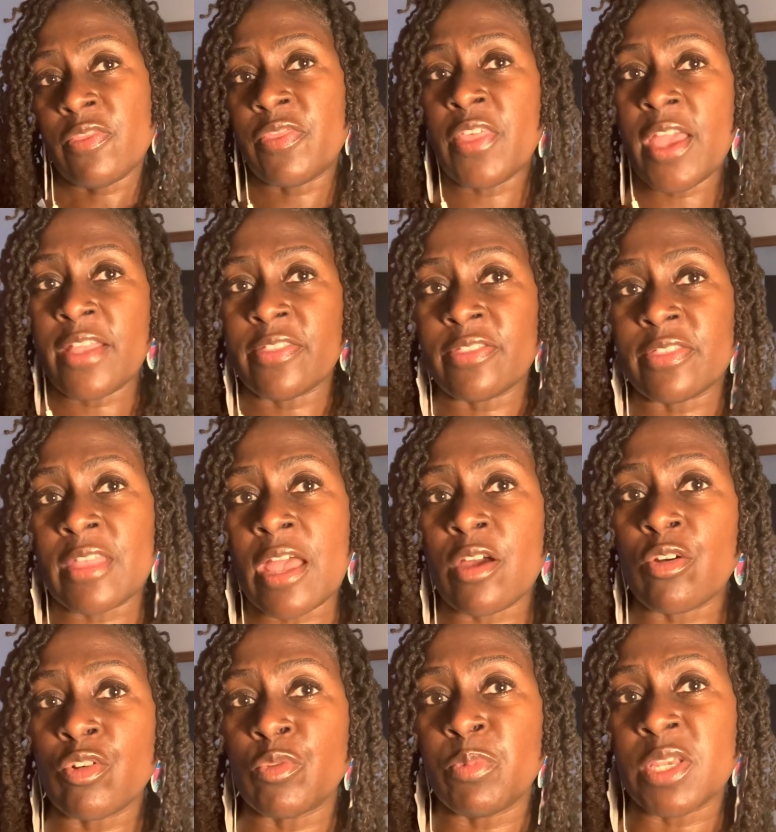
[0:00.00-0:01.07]
then that
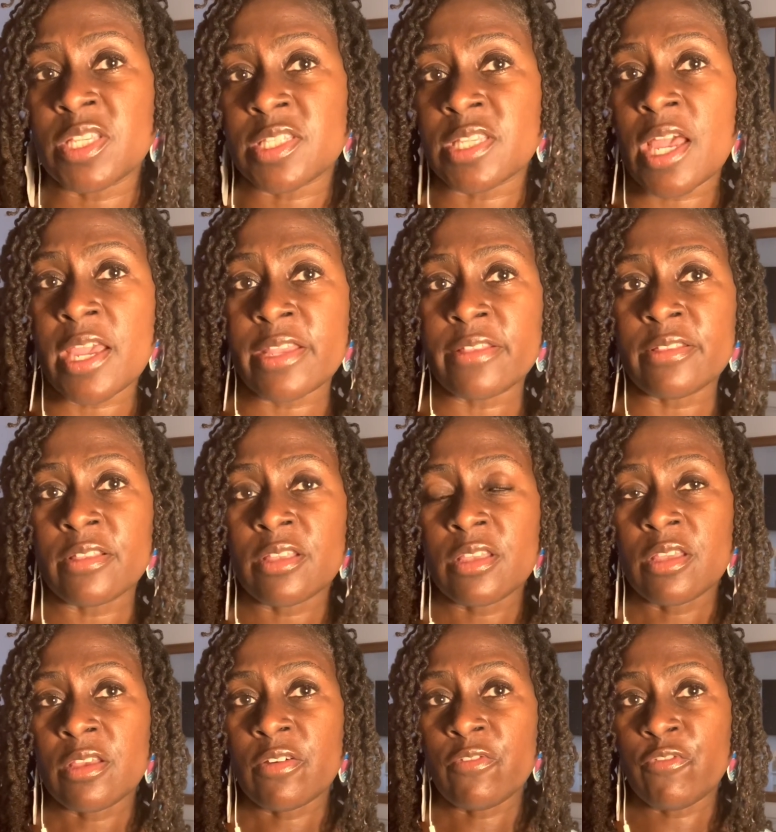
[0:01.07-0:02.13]
could be a sign
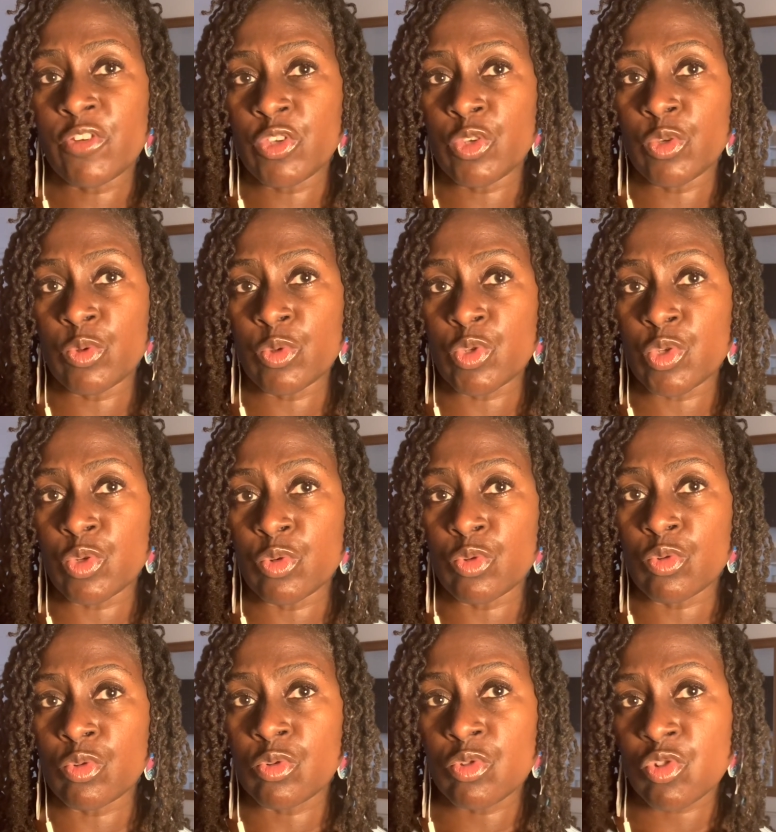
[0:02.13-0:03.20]
for you to
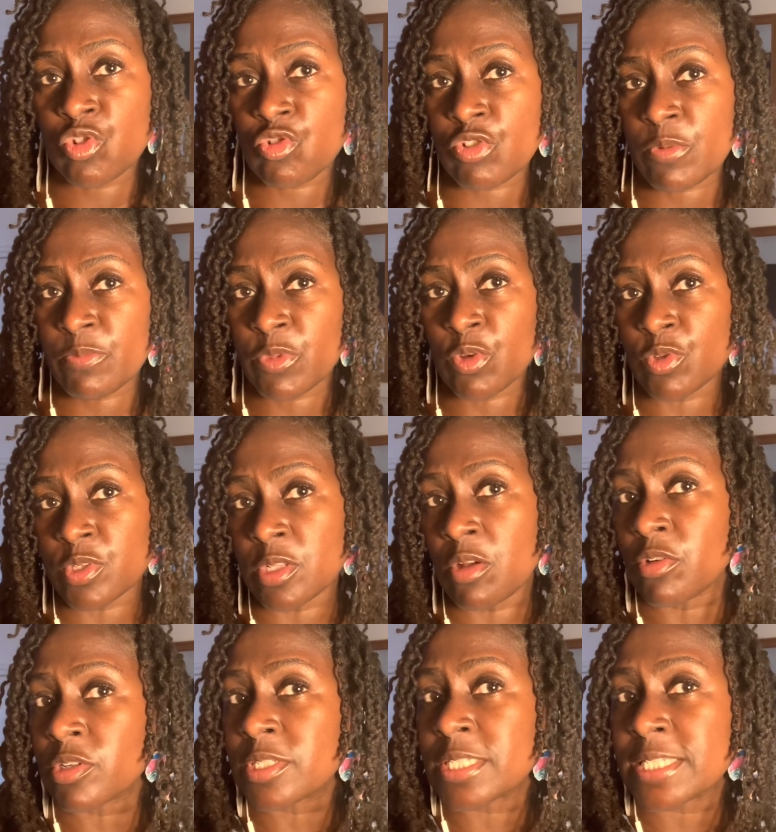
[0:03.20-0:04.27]
trim those
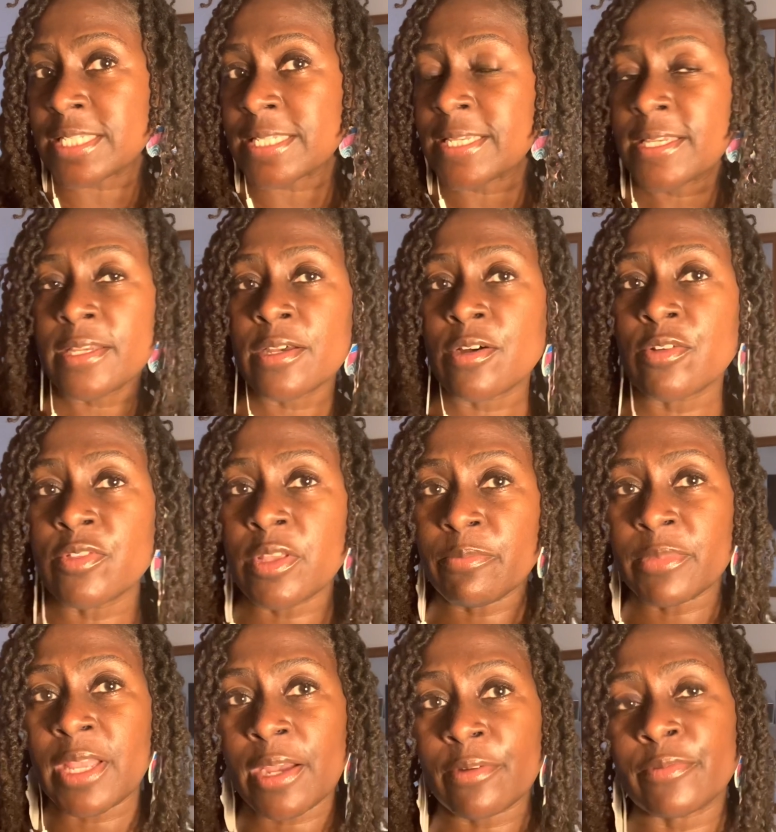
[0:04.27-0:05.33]
locks, cut them
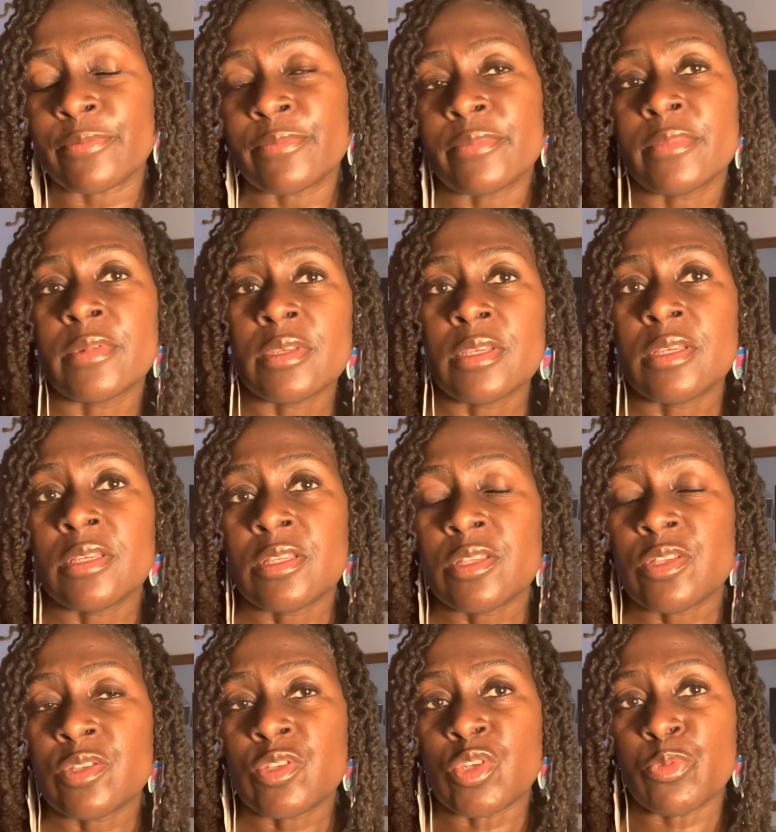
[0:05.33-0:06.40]
down
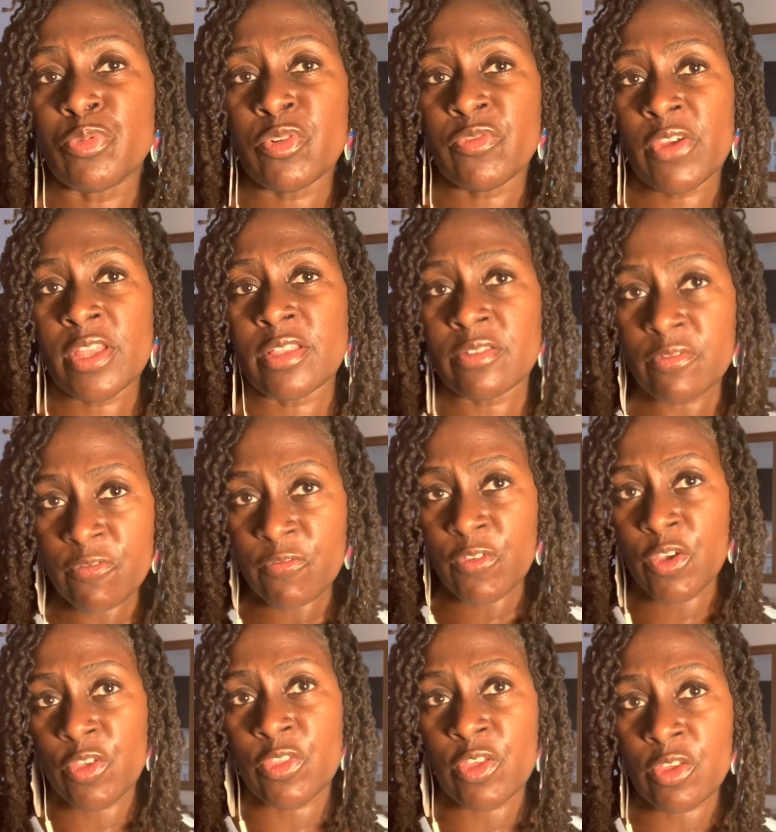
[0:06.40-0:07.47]
to prevent
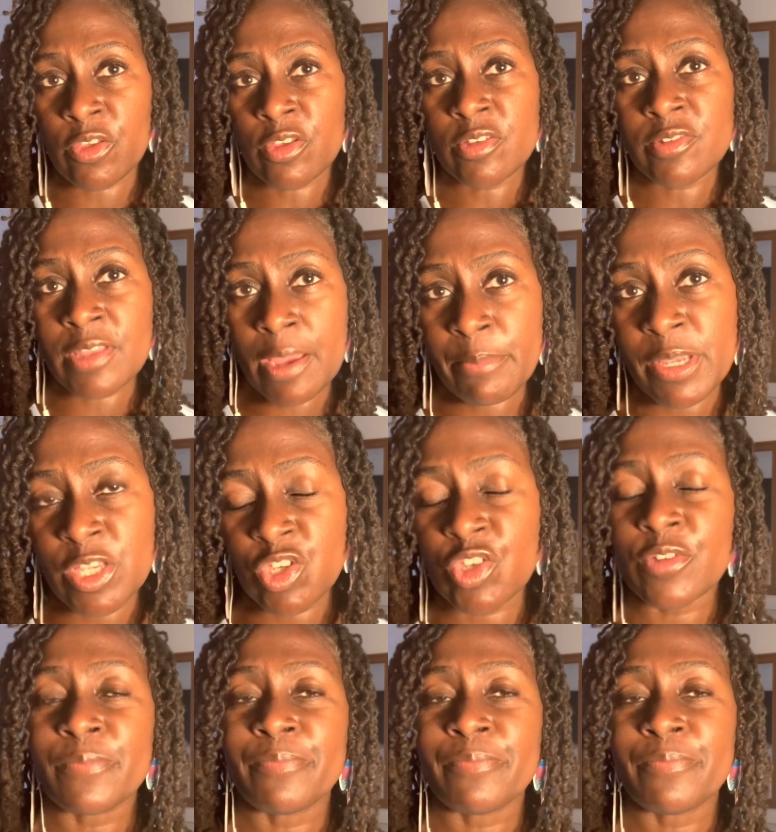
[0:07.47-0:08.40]
further damage.